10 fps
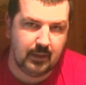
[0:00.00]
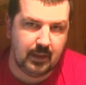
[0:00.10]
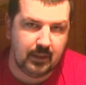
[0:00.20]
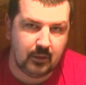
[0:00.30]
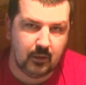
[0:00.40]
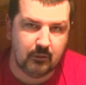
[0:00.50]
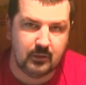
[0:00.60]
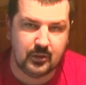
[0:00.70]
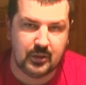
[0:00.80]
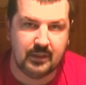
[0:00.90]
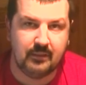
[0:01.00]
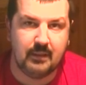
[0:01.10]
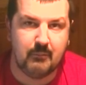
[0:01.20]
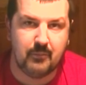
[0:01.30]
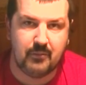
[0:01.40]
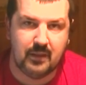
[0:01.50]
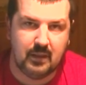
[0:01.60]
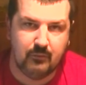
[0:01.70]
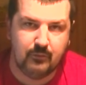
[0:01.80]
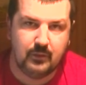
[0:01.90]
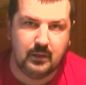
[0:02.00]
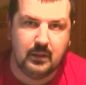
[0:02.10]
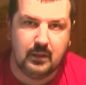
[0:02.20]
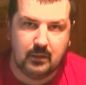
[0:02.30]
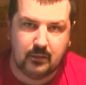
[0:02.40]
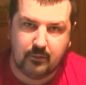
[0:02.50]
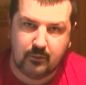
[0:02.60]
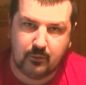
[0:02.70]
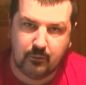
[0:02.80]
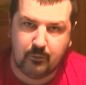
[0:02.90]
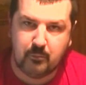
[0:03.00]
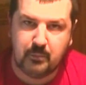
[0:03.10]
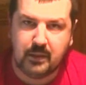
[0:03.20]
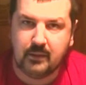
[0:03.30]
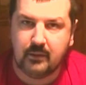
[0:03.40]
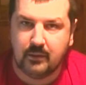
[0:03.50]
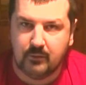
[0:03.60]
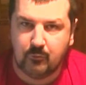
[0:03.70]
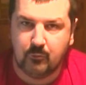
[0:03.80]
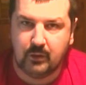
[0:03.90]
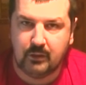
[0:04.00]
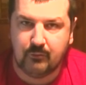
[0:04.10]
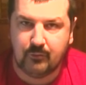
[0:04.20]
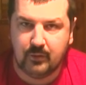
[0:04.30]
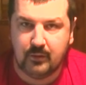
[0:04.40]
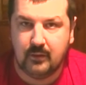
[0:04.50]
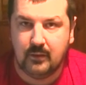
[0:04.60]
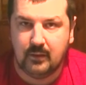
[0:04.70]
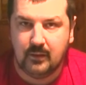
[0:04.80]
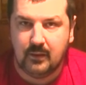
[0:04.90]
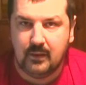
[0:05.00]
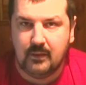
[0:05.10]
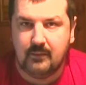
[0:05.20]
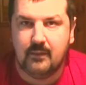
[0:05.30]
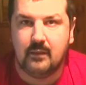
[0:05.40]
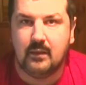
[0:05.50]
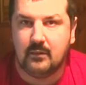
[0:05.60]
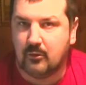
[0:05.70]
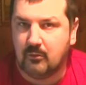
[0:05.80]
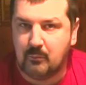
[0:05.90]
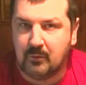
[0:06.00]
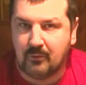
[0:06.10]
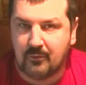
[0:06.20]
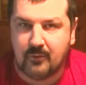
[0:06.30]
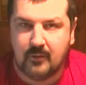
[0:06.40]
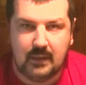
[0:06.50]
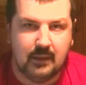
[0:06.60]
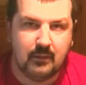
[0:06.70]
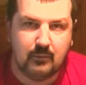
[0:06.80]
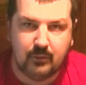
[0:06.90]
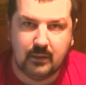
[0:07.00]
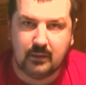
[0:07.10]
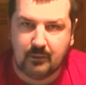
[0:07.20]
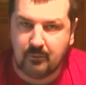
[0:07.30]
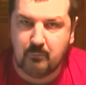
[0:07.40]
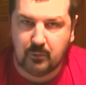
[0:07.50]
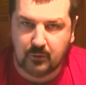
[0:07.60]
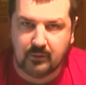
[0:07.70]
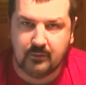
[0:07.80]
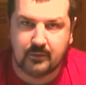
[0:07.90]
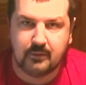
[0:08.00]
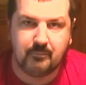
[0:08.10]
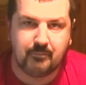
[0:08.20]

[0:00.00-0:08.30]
encouraging themselves to speak with their adorables, and I think that's important.